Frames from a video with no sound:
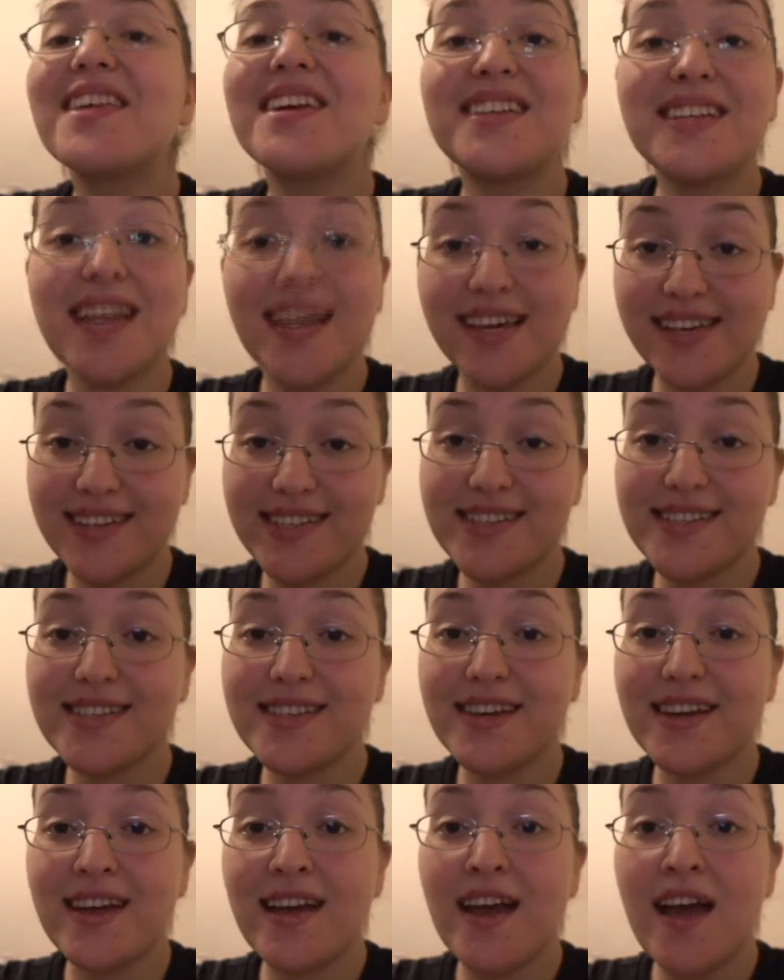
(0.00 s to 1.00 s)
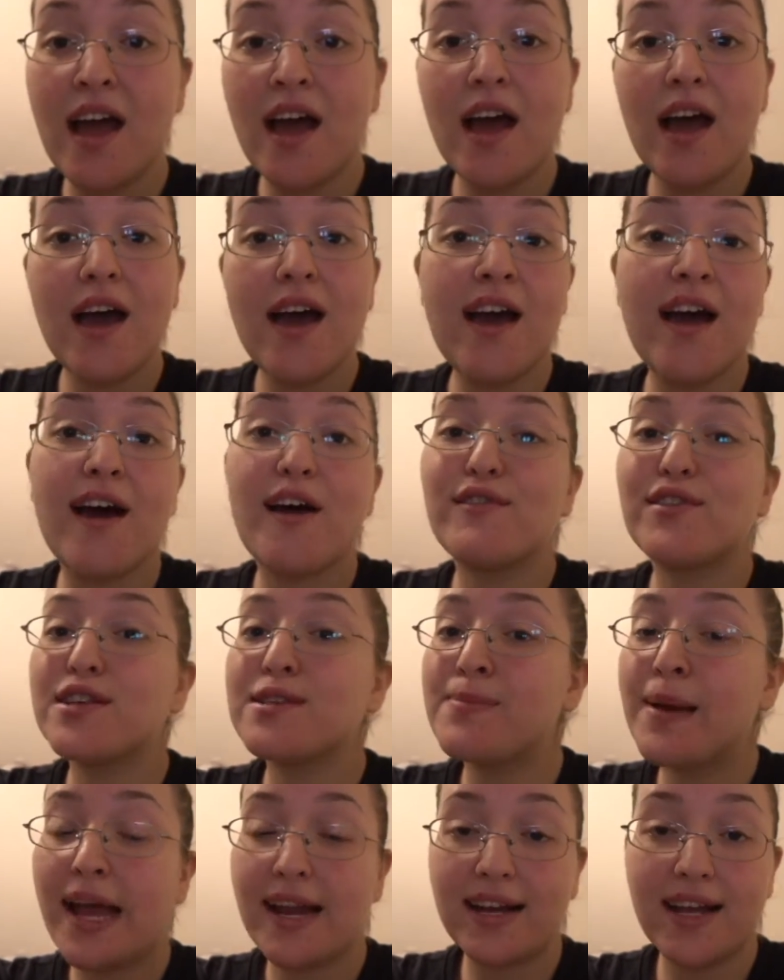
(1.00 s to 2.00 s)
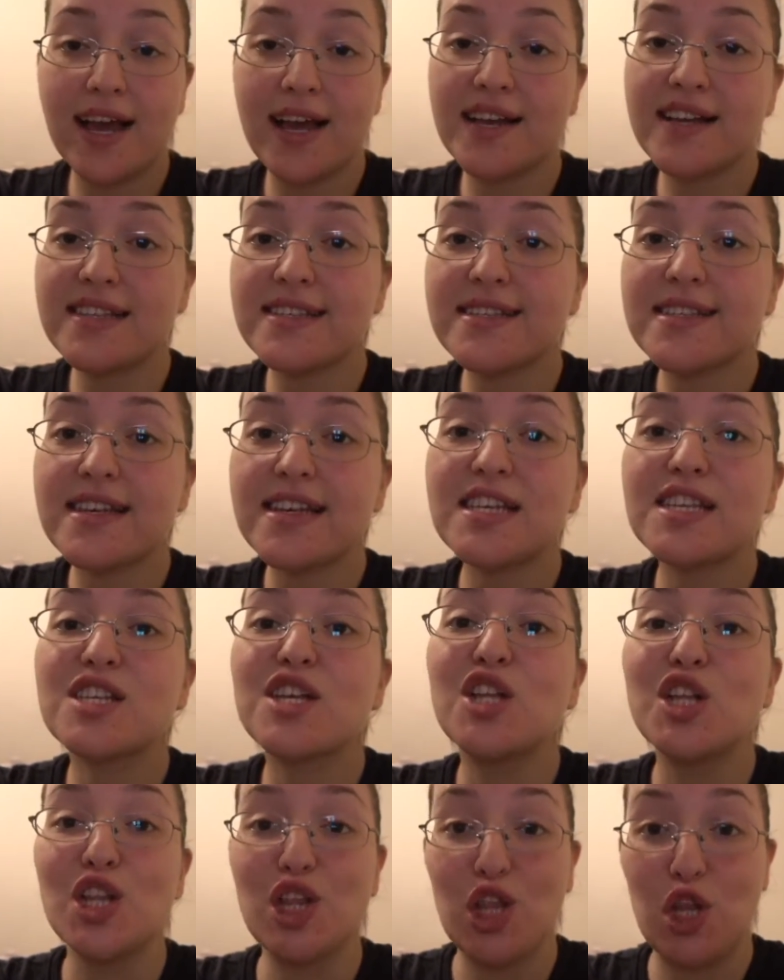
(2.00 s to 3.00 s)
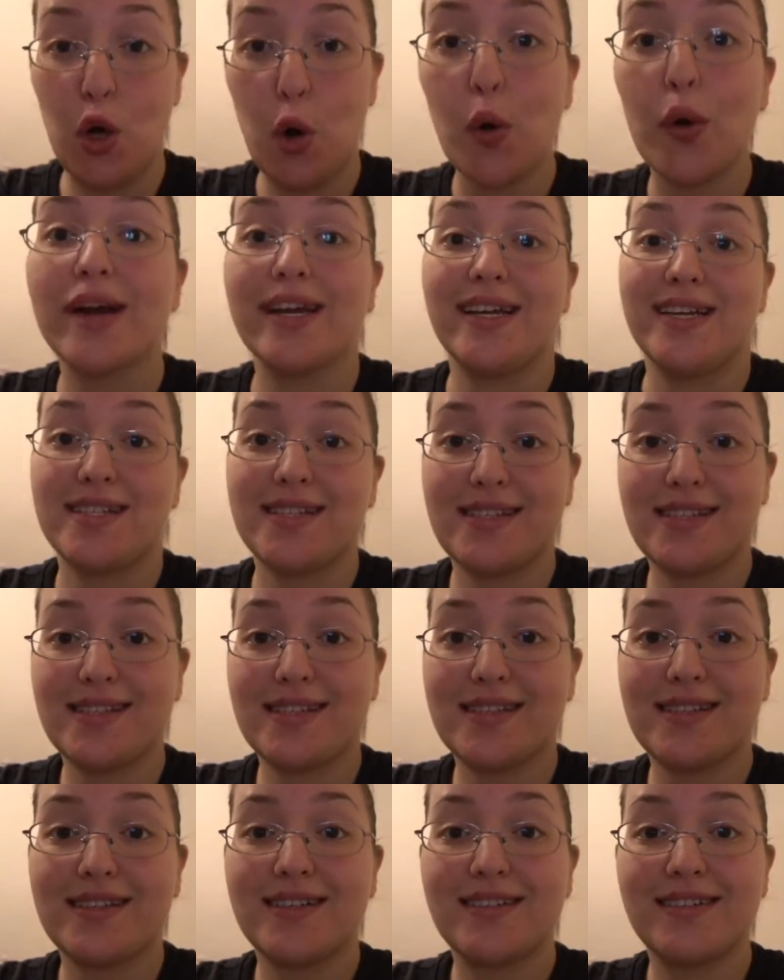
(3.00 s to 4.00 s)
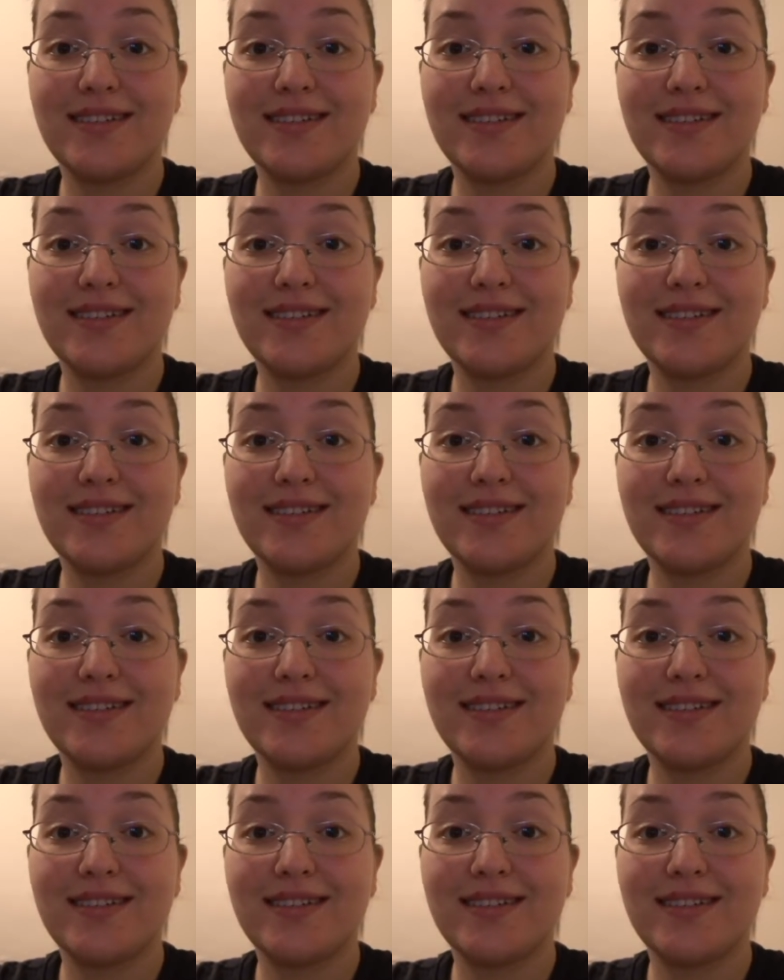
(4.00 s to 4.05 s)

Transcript: The taste of these pancakes is glorious.